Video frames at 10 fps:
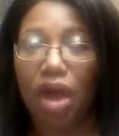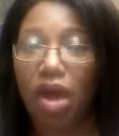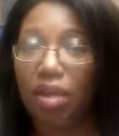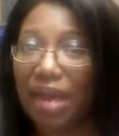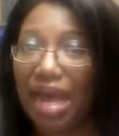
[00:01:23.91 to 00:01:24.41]

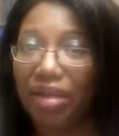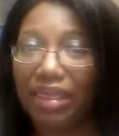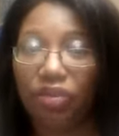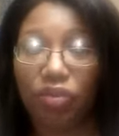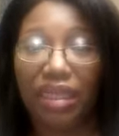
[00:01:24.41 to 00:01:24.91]
thought about
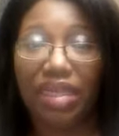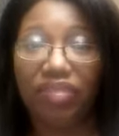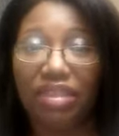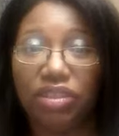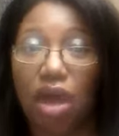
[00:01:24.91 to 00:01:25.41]
it or
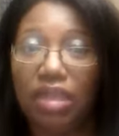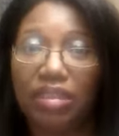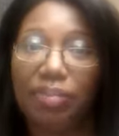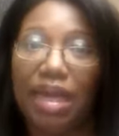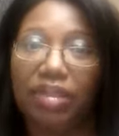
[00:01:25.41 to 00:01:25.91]
even
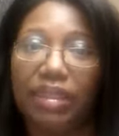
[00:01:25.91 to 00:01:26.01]
talked about